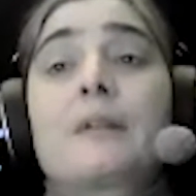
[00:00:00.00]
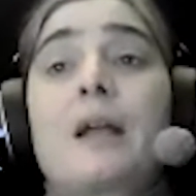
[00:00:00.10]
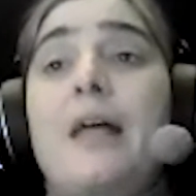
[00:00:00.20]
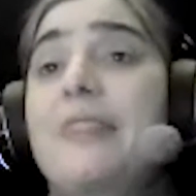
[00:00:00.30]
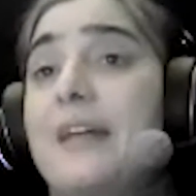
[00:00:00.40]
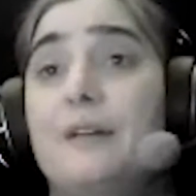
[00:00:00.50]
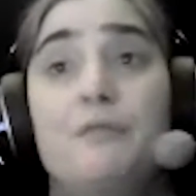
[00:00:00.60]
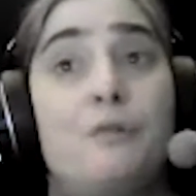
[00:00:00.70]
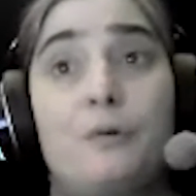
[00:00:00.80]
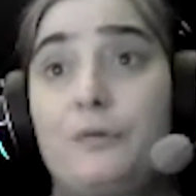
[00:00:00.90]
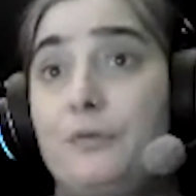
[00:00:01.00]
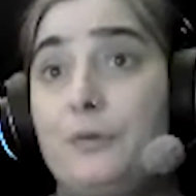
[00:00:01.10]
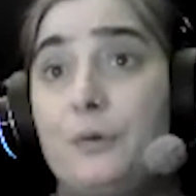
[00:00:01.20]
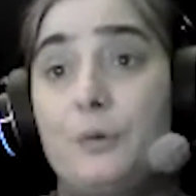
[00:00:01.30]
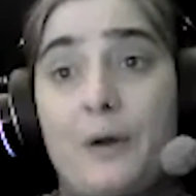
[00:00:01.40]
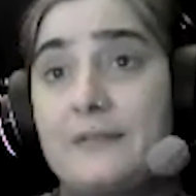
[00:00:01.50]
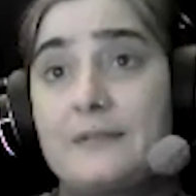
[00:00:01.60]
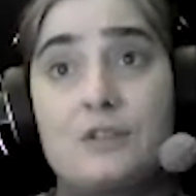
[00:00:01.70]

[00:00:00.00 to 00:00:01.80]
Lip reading: And then for a few breaths,